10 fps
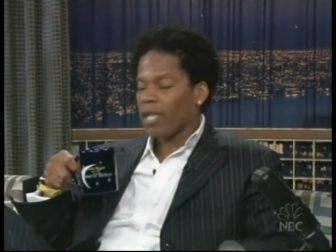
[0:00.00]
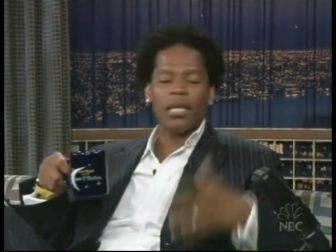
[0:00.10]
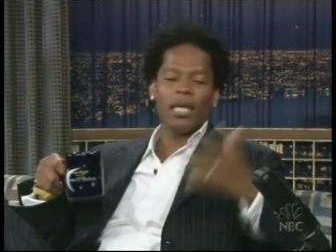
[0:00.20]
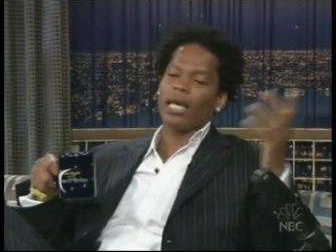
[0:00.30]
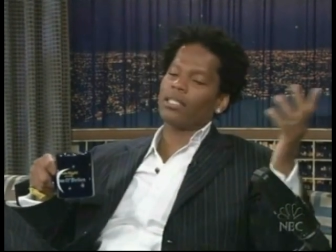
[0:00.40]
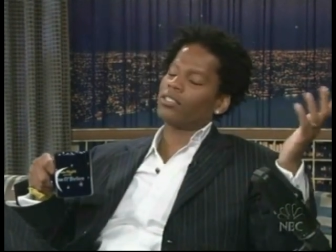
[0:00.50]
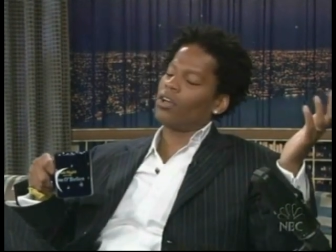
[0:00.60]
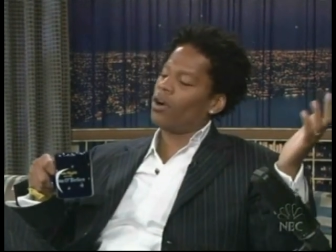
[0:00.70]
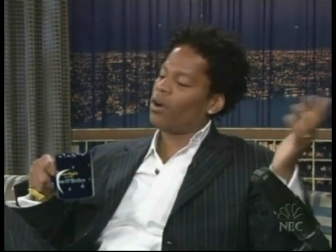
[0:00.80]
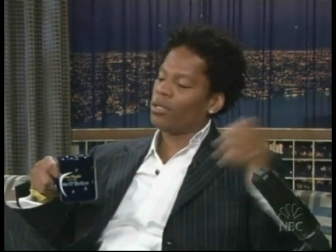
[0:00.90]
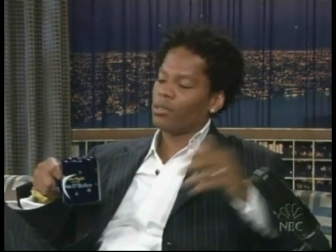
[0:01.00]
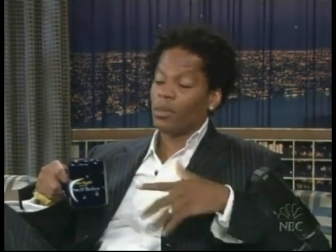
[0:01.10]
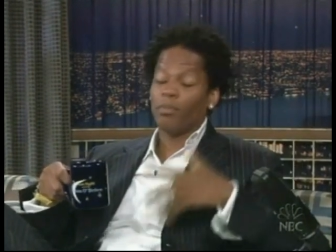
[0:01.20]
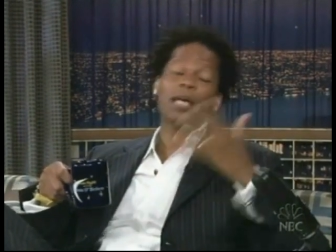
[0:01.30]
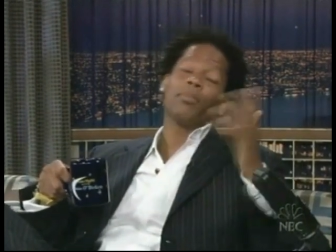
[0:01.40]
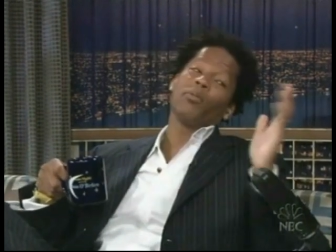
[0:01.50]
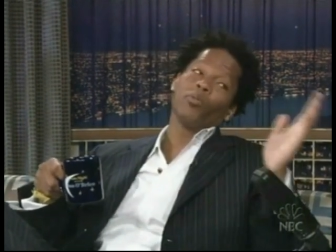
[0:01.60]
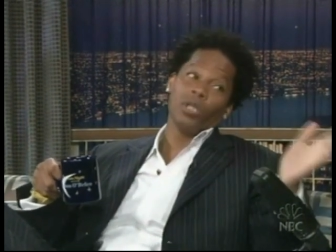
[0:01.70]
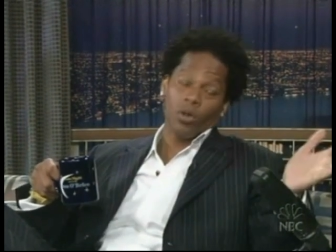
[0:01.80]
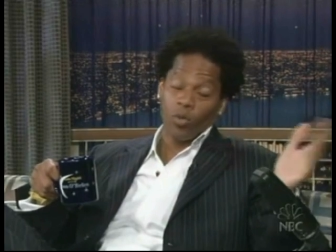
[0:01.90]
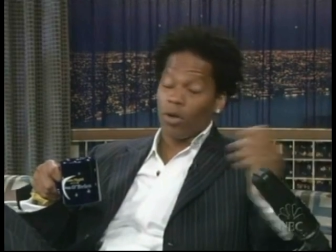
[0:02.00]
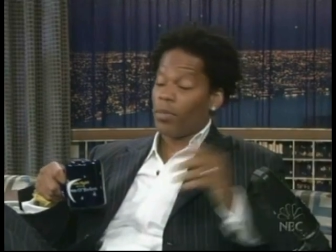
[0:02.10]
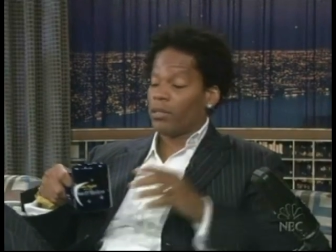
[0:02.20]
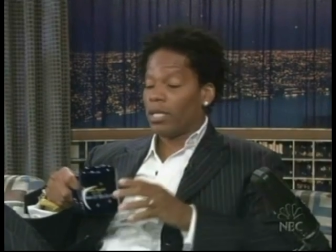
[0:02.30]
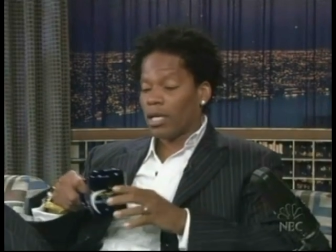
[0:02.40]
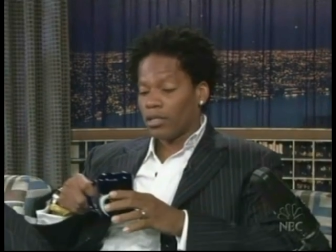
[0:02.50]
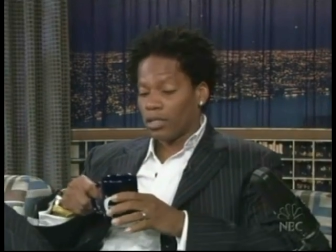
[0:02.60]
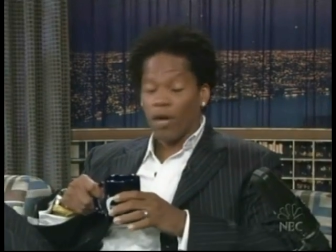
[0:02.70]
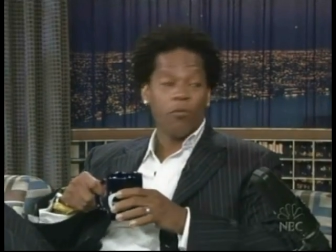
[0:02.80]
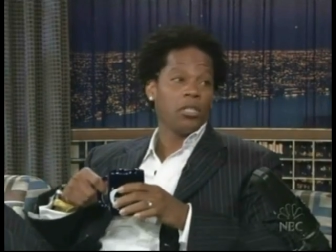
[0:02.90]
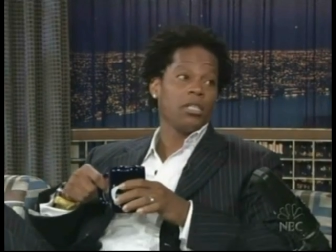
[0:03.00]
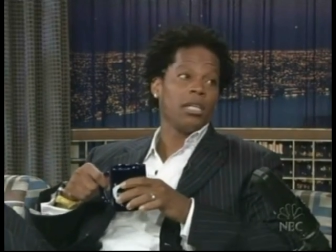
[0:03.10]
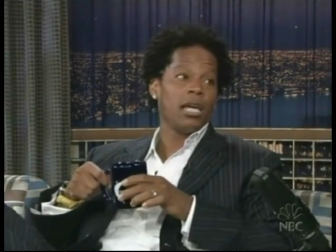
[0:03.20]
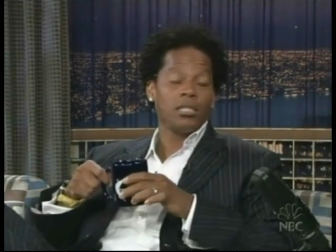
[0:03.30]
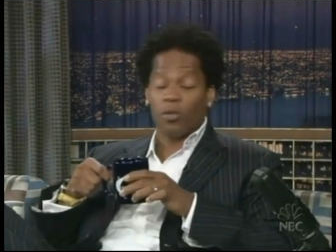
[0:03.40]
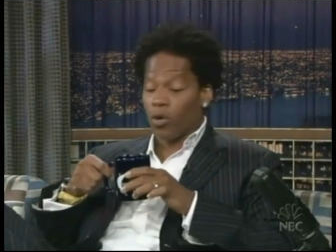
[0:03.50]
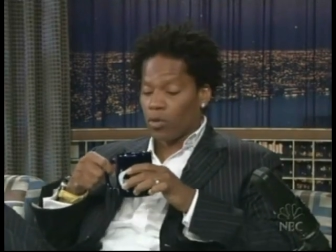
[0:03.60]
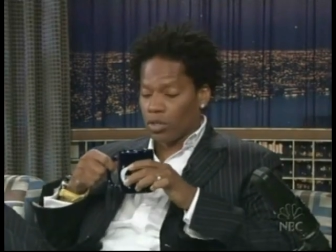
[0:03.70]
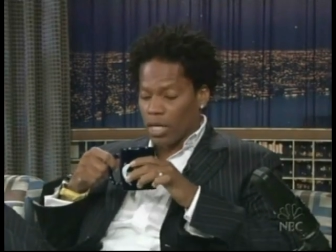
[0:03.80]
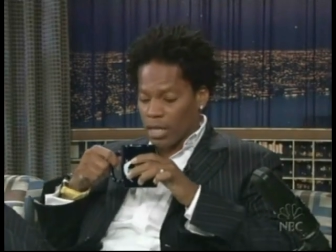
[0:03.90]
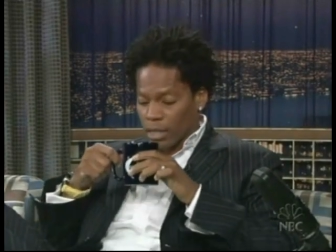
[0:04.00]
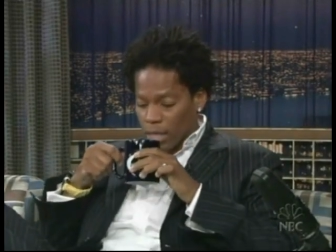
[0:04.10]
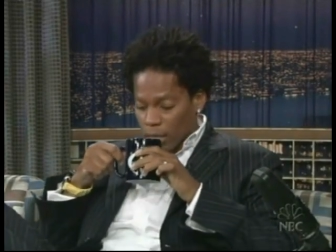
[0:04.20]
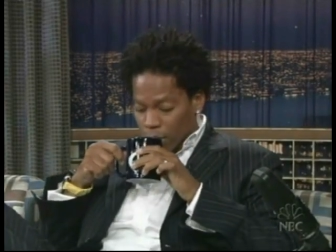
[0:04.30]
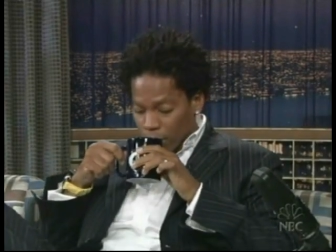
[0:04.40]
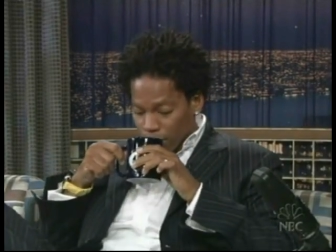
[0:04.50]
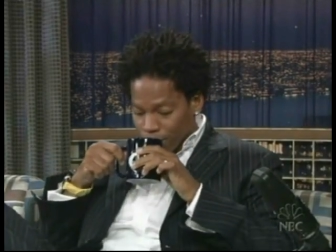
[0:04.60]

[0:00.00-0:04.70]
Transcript: And then they got SARS, but black people really don't worry about that because Southwest Airlines don't go to China. And uh,